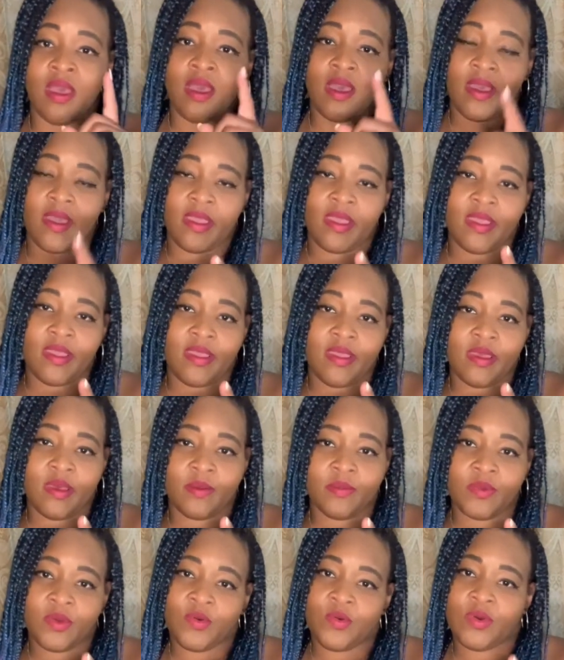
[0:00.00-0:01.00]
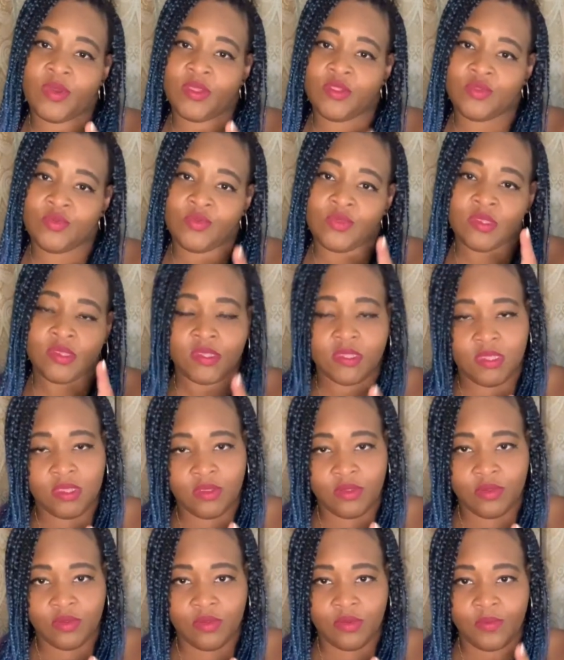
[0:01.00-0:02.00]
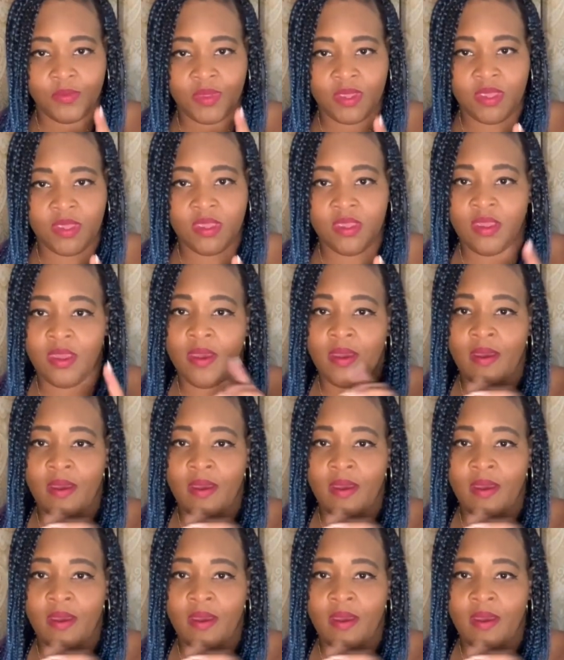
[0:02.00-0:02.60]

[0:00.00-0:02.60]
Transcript: I am going to still be